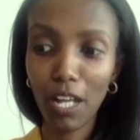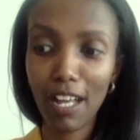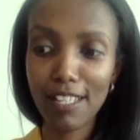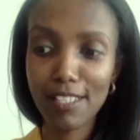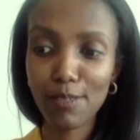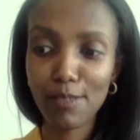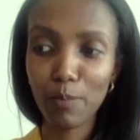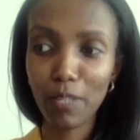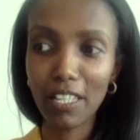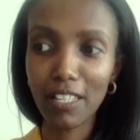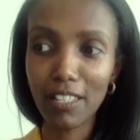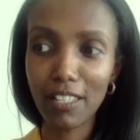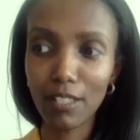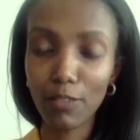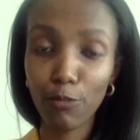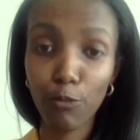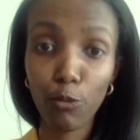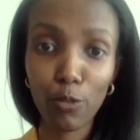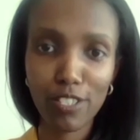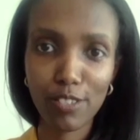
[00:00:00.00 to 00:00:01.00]
being a
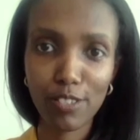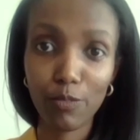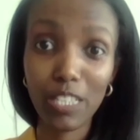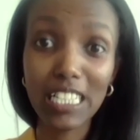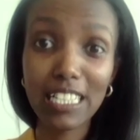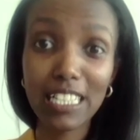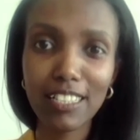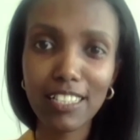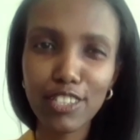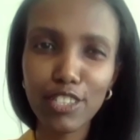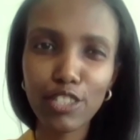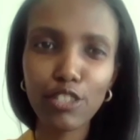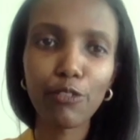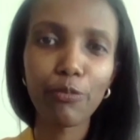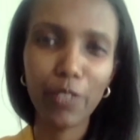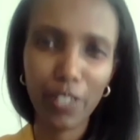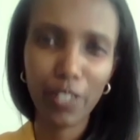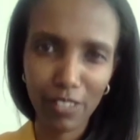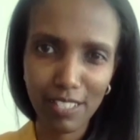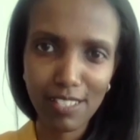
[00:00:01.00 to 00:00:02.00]
force of
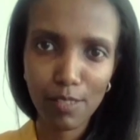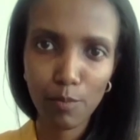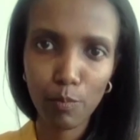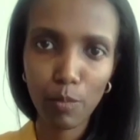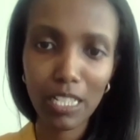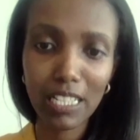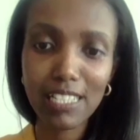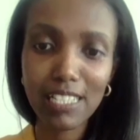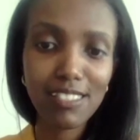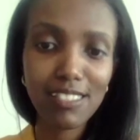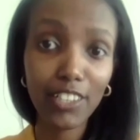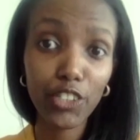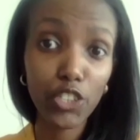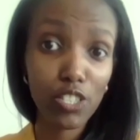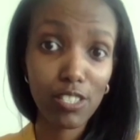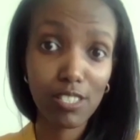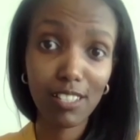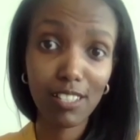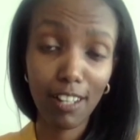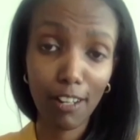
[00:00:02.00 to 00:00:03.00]
interference, but it's not
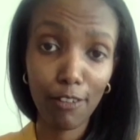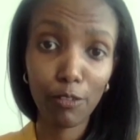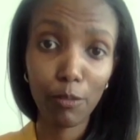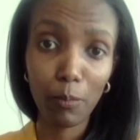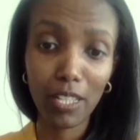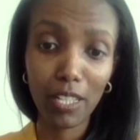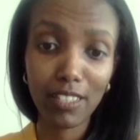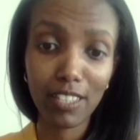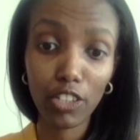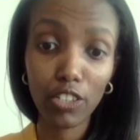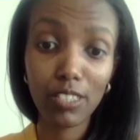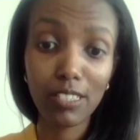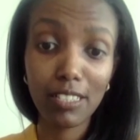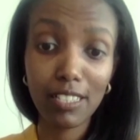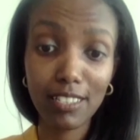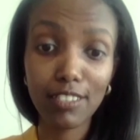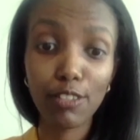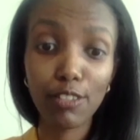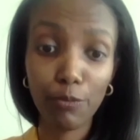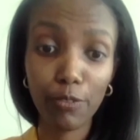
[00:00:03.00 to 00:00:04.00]
just the government that could
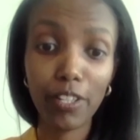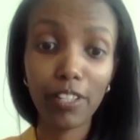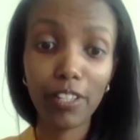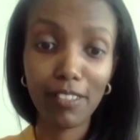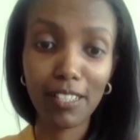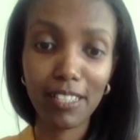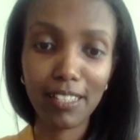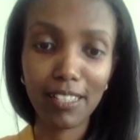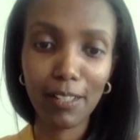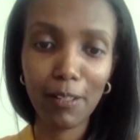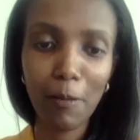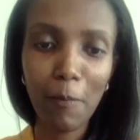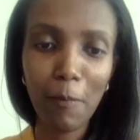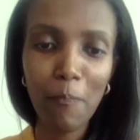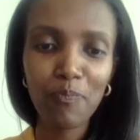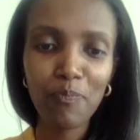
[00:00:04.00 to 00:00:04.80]
interfere in the